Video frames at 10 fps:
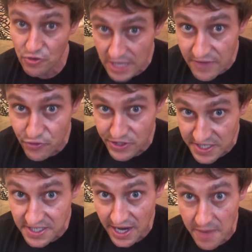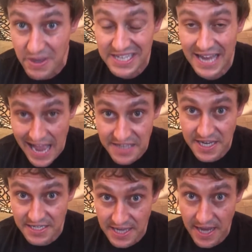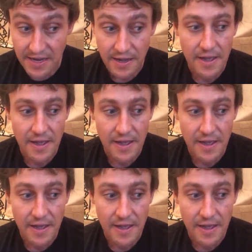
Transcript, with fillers: evils this time because, as I said,